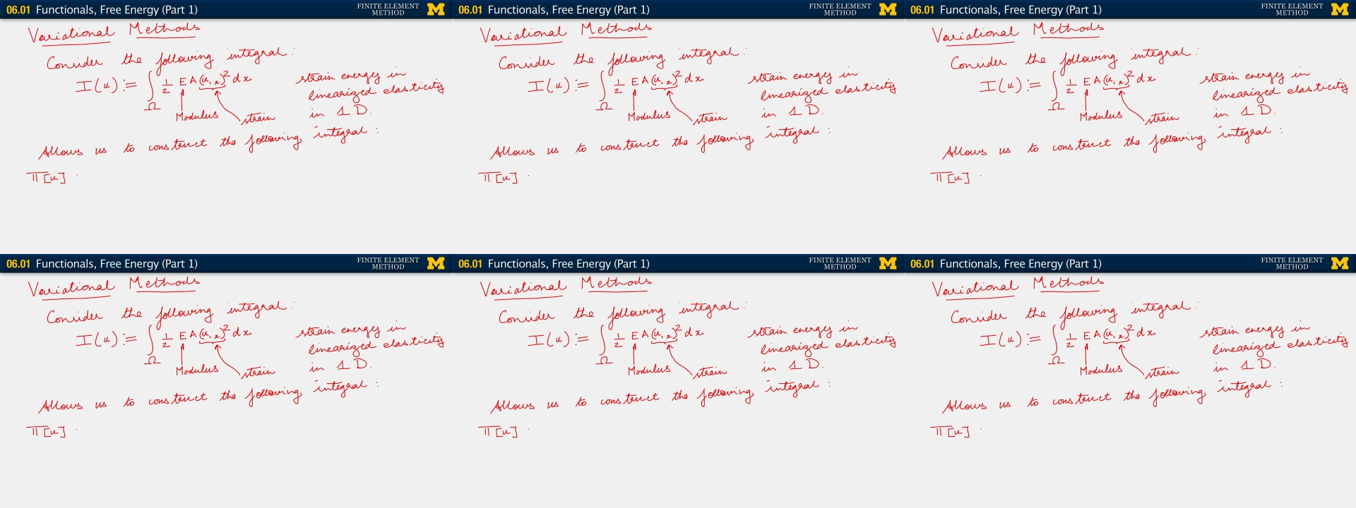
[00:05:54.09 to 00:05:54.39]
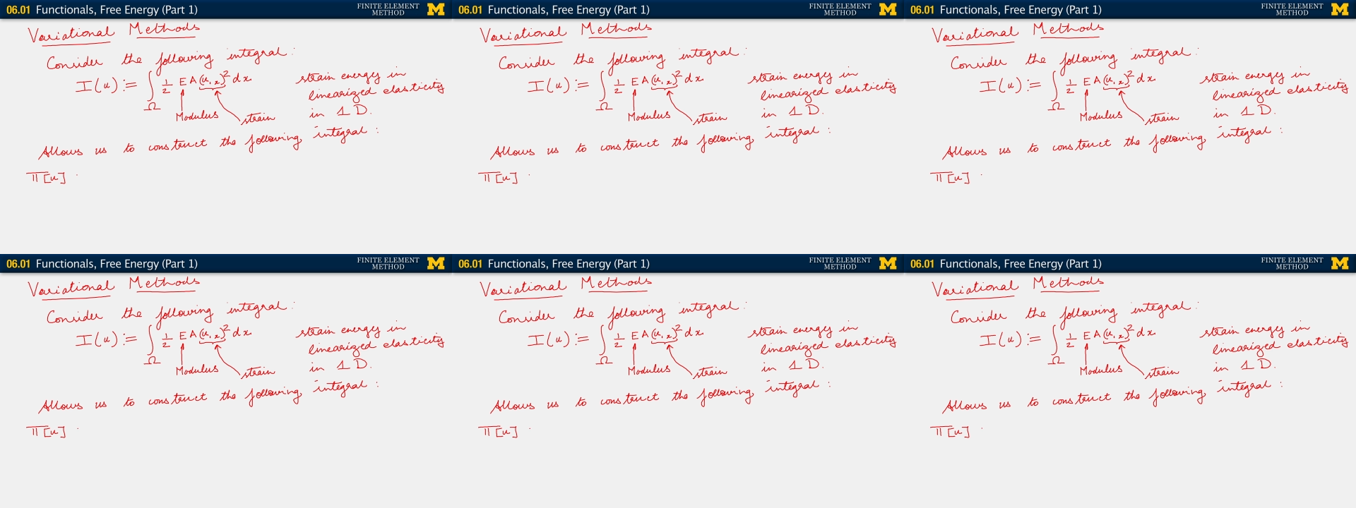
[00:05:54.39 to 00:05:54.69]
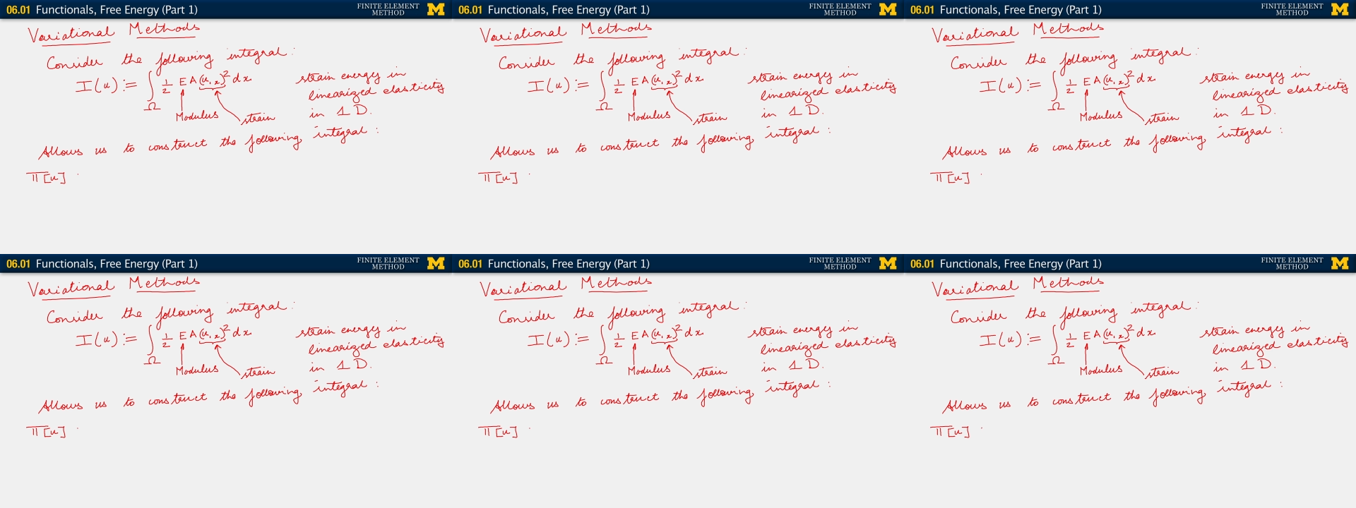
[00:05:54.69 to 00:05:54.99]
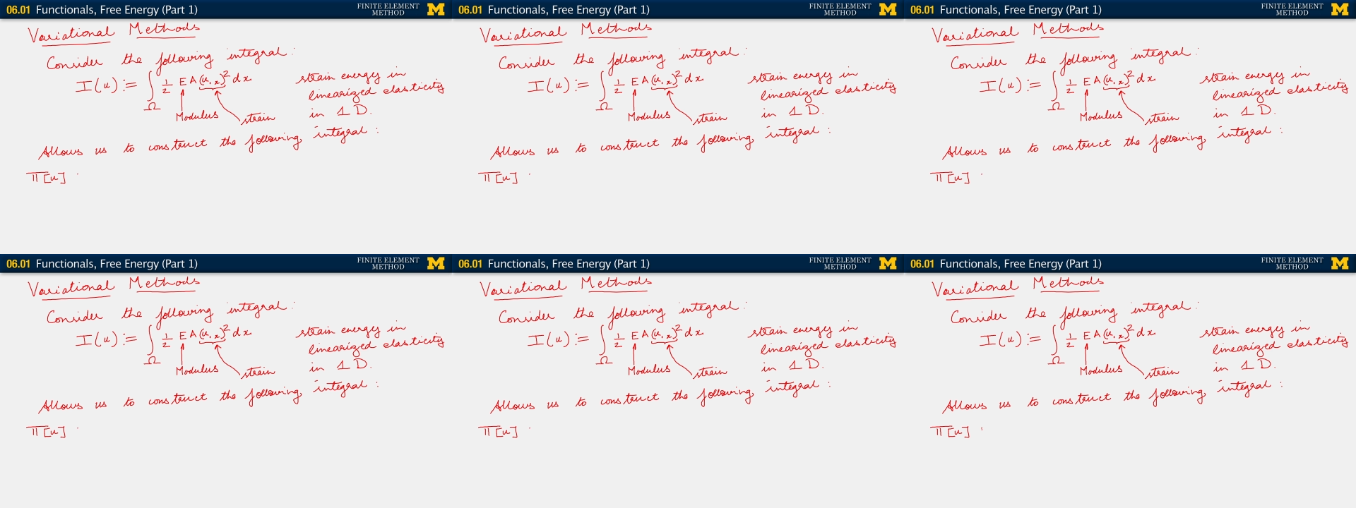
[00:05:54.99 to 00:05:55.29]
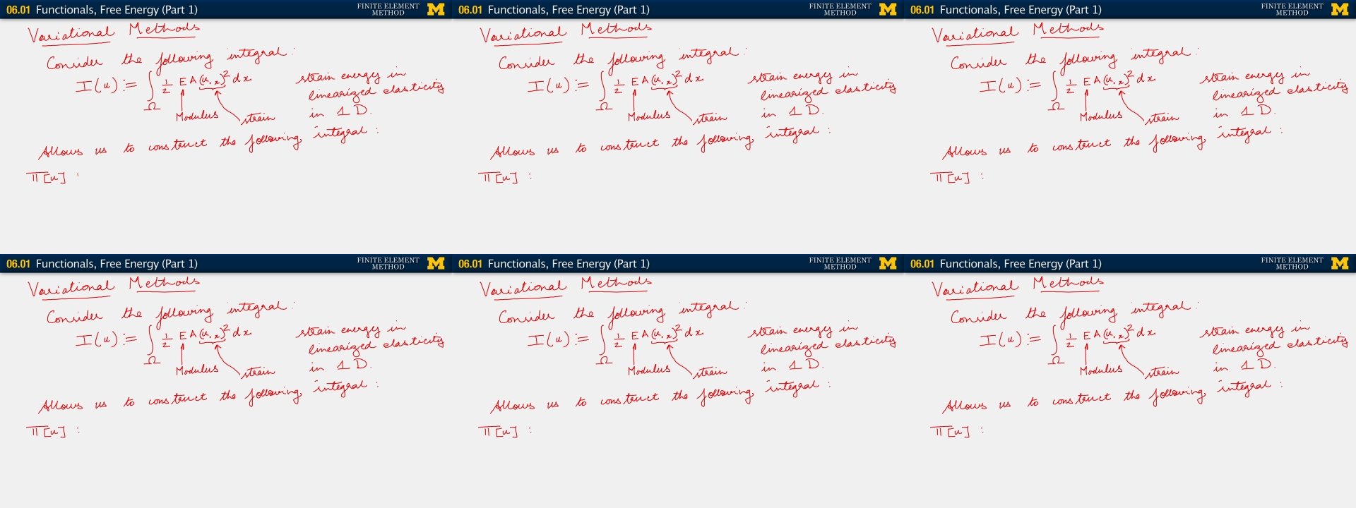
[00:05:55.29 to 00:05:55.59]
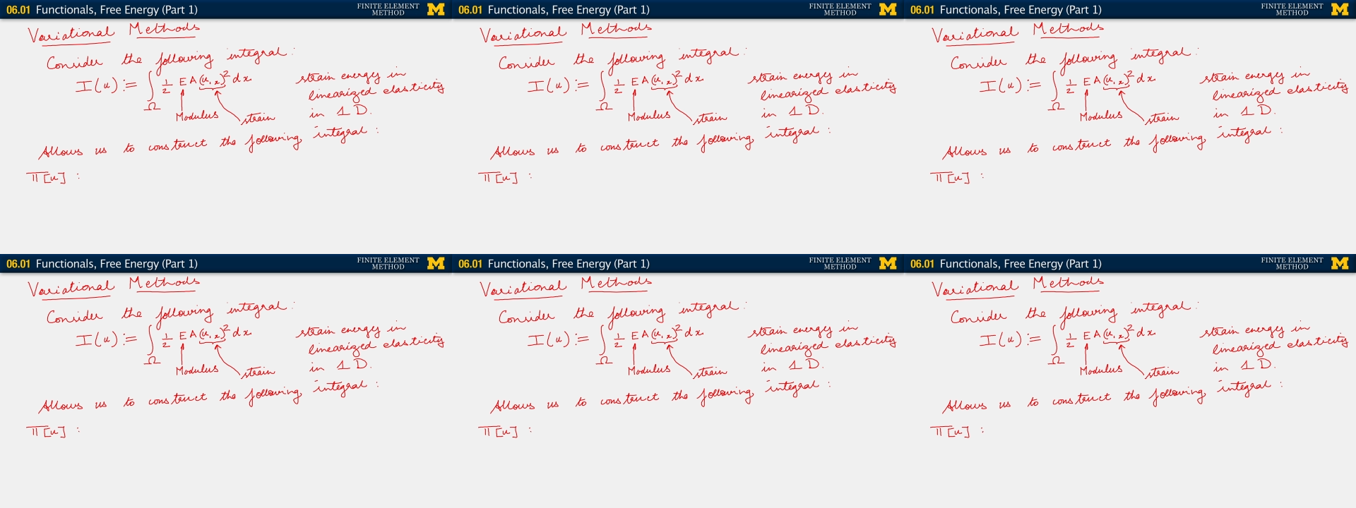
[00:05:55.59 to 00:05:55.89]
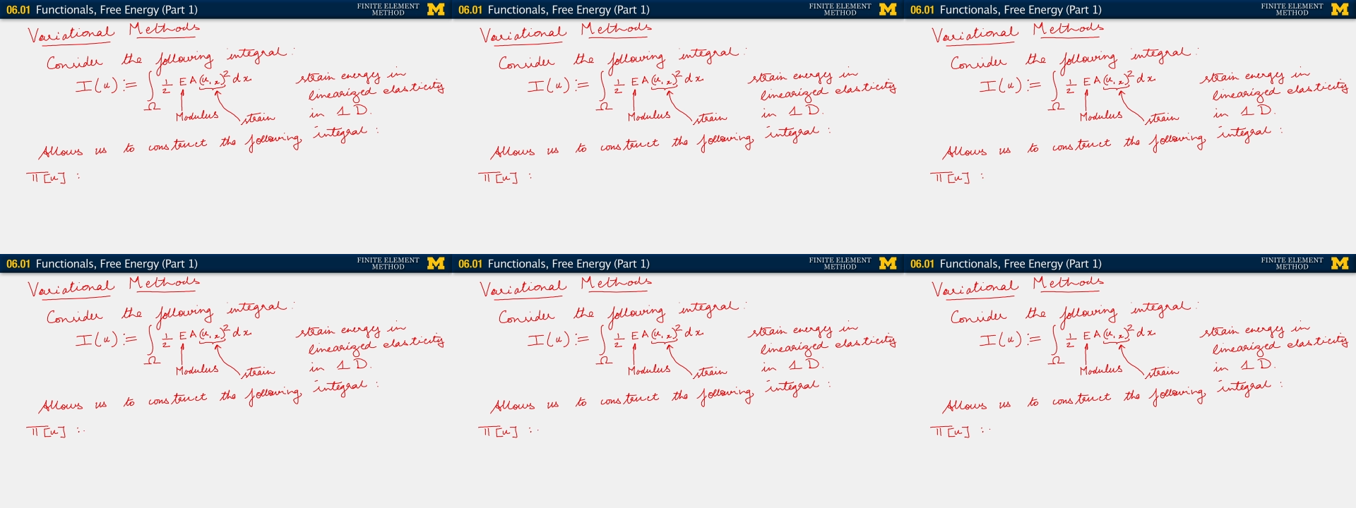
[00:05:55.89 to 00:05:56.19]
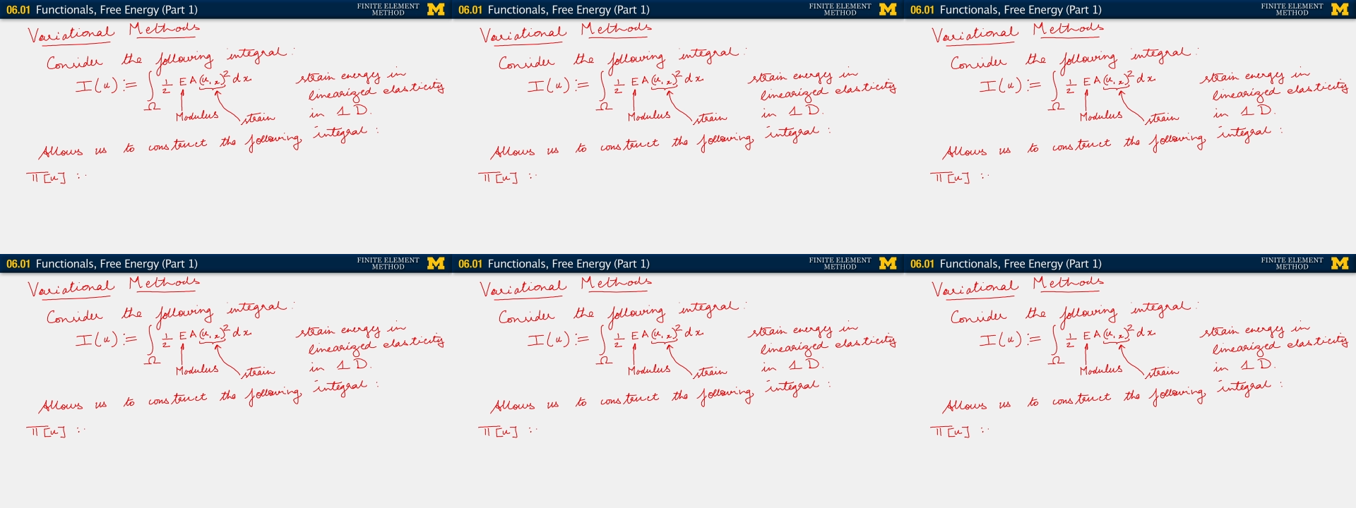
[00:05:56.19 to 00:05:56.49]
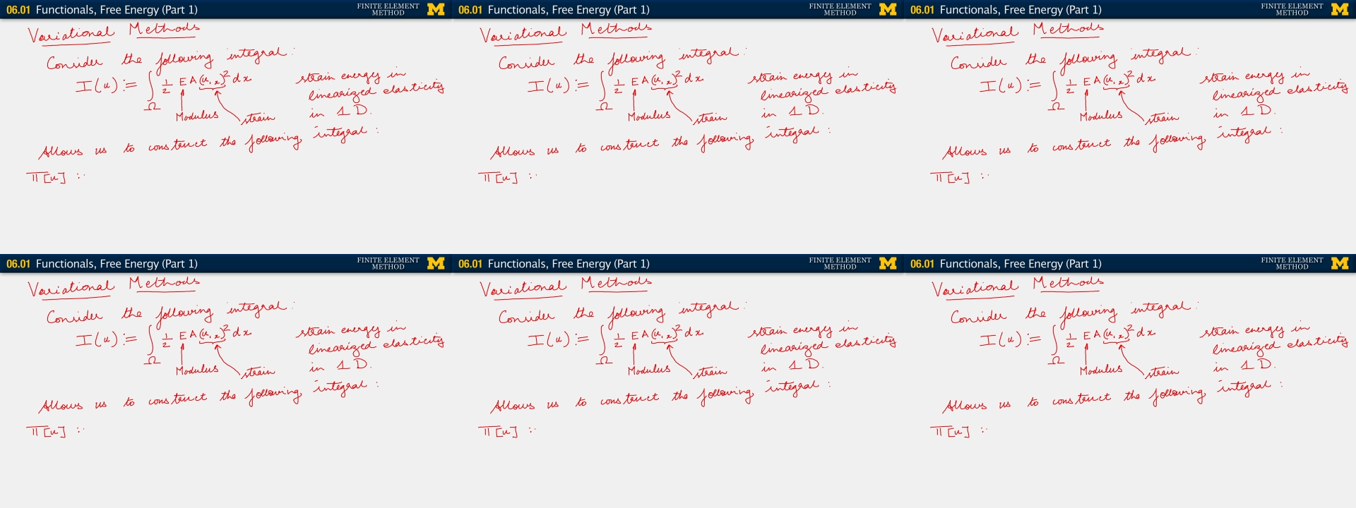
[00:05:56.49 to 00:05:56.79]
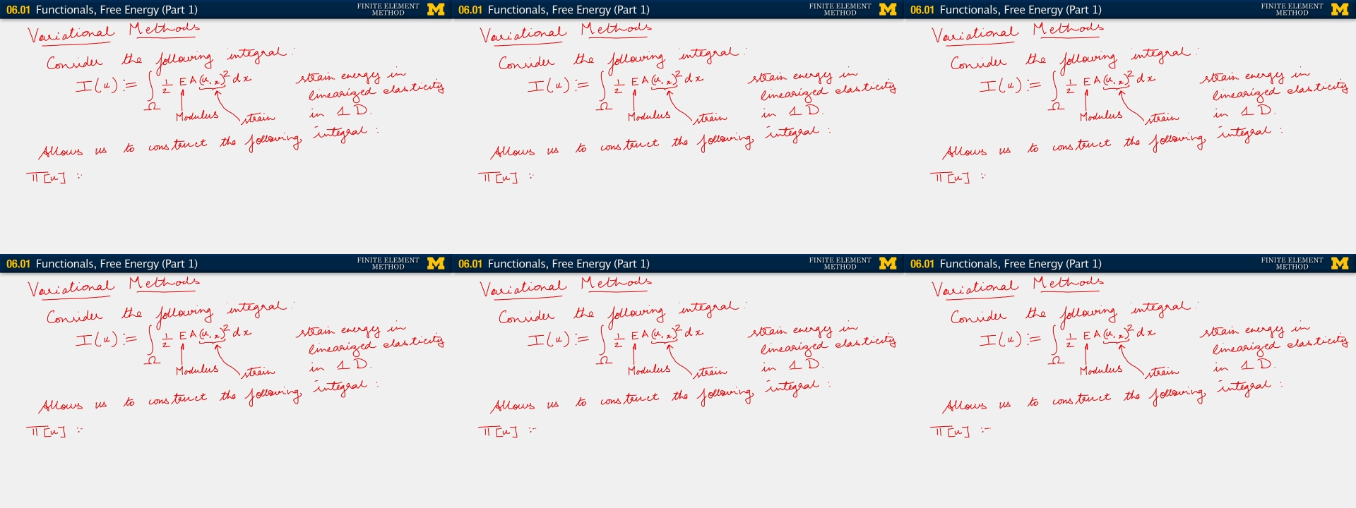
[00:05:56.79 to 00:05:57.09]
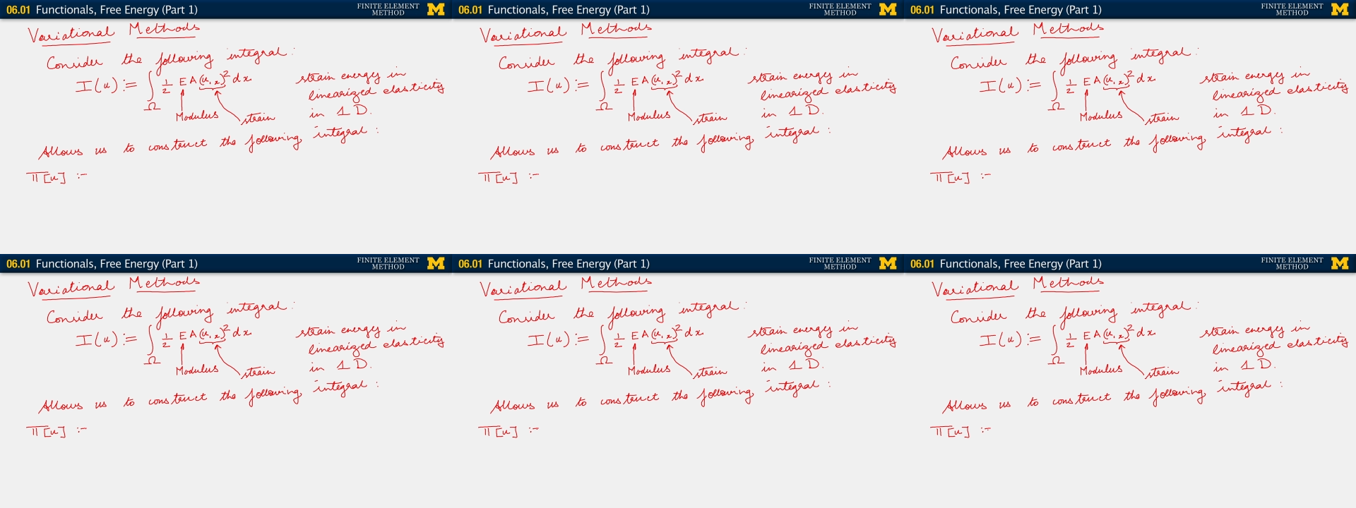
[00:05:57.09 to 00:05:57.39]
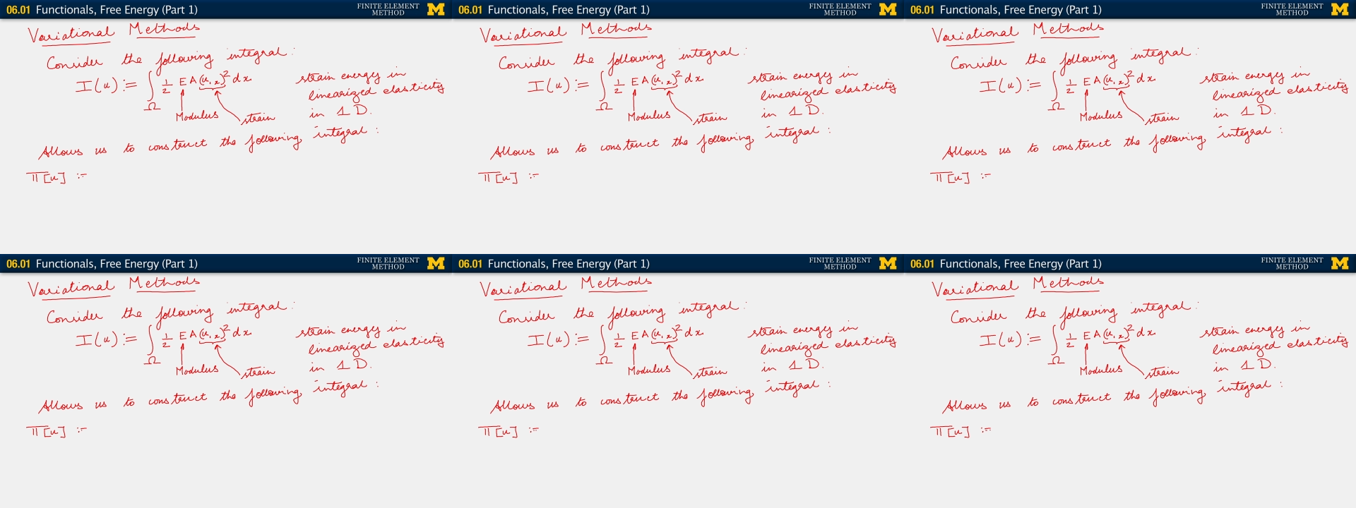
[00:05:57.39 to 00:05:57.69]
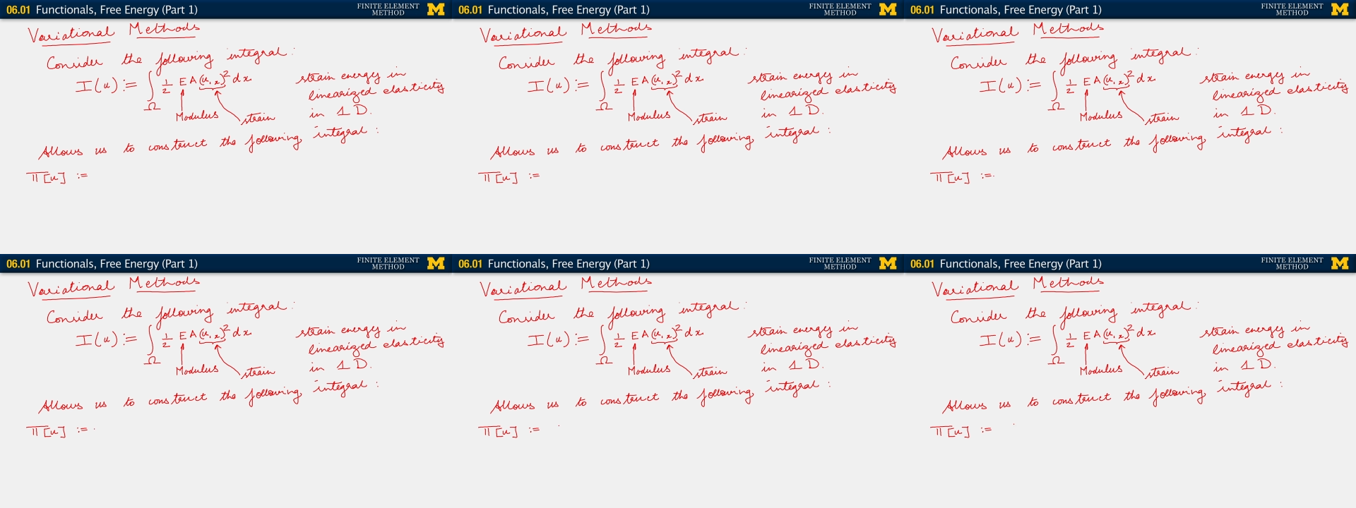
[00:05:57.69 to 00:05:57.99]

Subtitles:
Nobody's mouth can be seen.